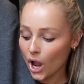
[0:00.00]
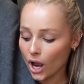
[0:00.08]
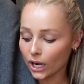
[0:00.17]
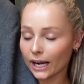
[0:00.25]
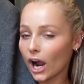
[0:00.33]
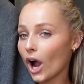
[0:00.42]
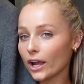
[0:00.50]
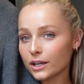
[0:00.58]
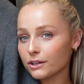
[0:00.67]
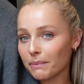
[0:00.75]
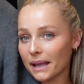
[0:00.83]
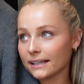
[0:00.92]
like I
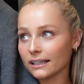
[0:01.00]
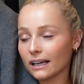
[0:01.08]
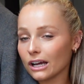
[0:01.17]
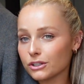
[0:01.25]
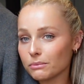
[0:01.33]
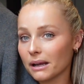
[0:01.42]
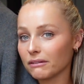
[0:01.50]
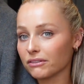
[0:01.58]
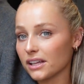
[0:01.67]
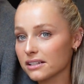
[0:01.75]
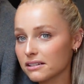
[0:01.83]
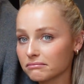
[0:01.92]
could have paid like £100 for
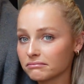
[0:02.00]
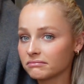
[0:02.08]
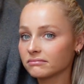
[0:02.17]
this,